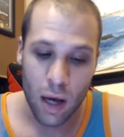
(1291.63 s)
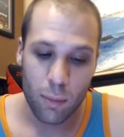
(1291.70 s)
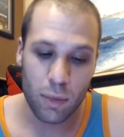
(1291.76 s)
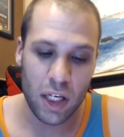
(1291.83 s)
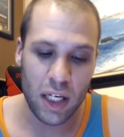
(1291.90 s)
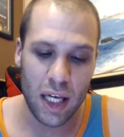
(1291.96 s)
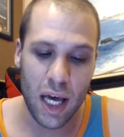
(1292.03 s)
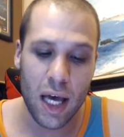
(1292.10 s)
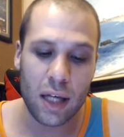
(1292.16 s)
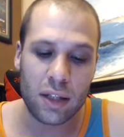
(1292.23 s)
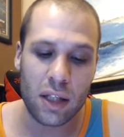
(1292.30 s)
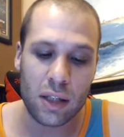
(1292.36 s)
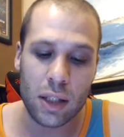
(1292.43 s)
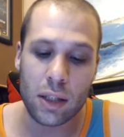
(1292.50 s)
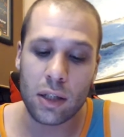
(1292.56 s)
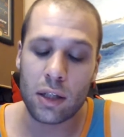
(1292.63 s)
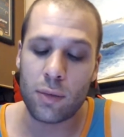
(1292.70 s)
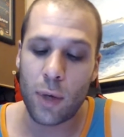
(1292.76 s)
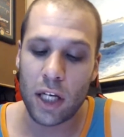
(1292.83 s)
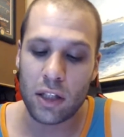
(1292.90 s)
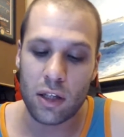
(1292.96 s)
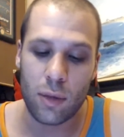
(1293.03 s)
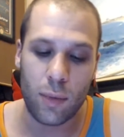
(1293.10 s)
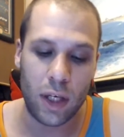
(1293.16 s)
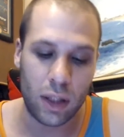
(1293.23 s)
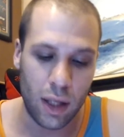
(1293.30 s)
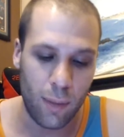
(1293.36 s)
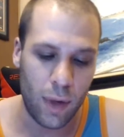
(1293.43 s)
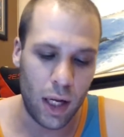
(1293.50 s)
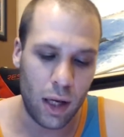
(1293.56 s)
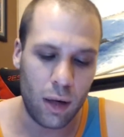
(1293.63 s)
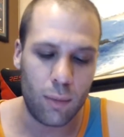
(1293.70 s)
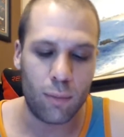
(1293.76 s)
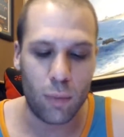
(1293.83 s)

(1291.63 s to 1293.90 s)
Media access is expected to be limited.